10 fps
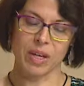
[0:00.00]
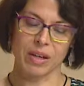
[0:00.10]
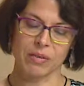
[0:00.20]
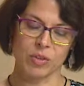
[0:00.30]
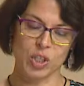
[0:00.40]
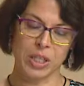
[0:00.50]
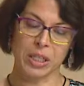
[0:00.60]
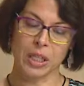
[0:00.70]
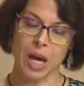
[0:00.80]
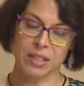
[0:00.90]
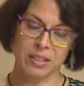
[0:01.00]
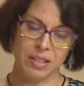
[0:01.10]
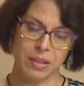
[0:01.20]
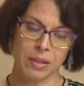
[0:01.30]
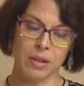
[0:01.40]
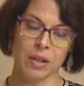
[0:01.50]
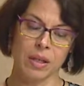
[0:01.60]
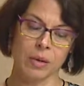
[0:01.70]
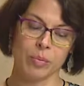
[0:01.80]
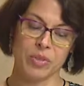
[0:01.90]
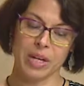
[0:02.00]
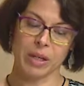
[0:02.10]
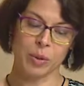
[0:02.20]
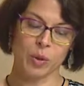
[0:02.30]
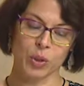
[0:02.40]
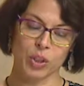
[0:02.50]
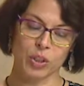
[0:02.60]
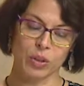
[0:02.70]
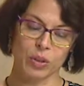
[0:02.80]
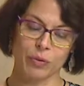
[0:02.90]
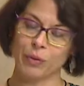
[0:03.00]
We have Gene Clodston, Sarah McCorkle,